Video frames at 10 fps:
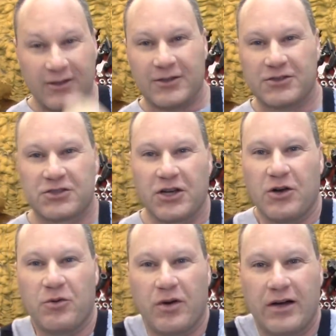
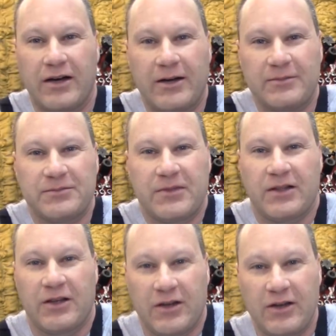So
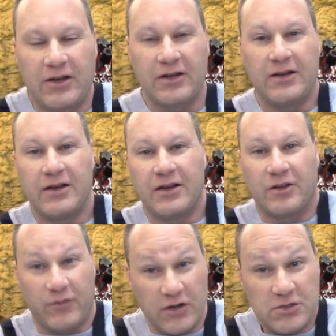
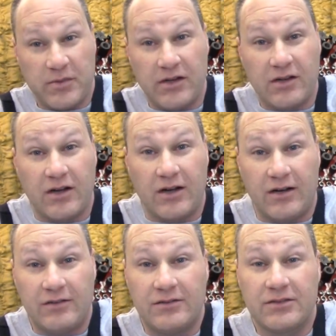the first mail
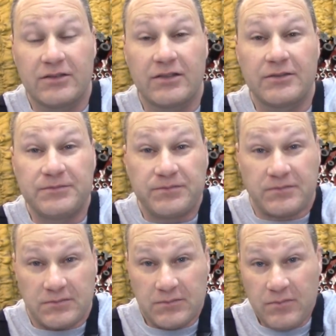call,
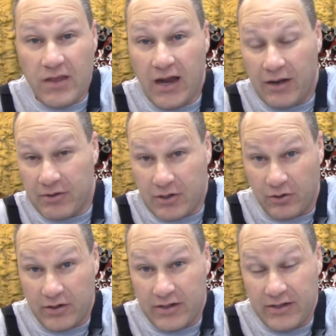I
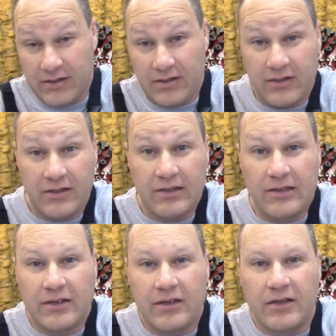recorded it
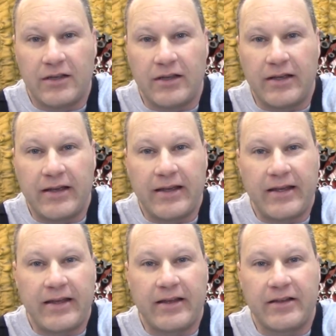
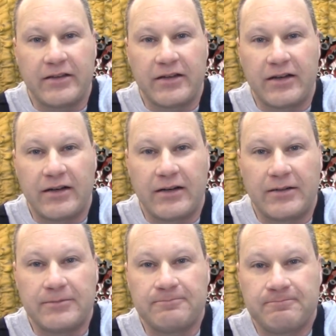and
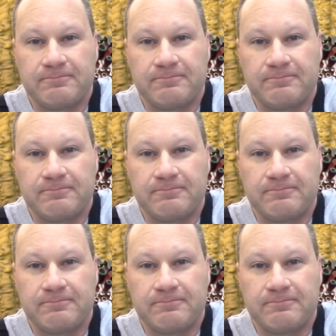downloaded